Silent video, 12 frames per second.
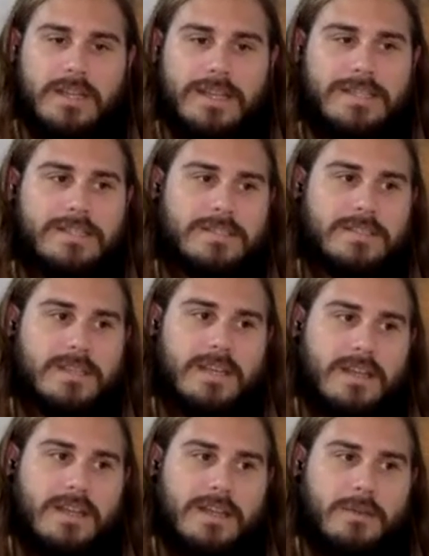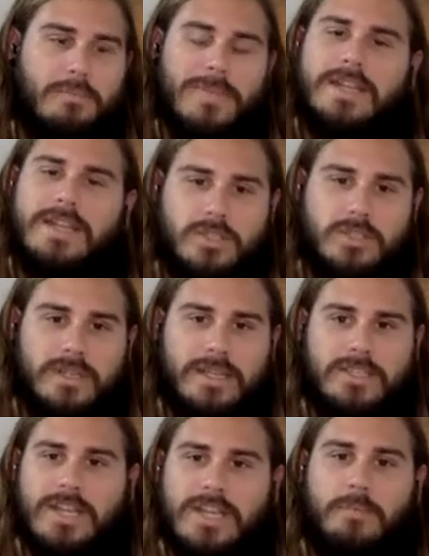Is ministry,
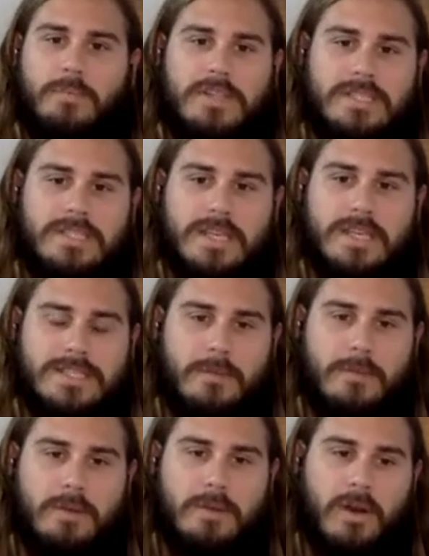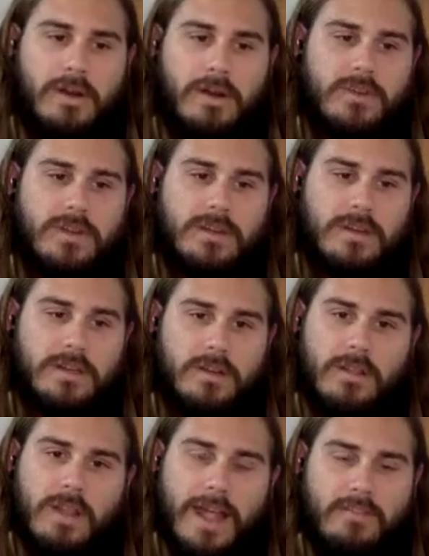chaplaincy, has that been a part of your,
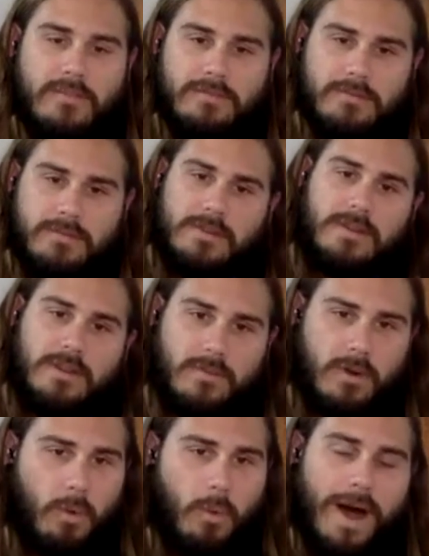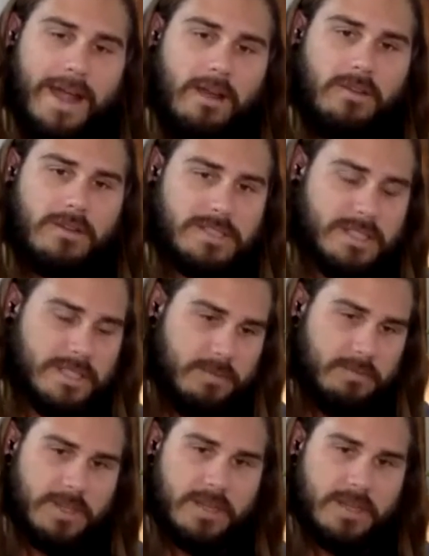your life for a while, or is this something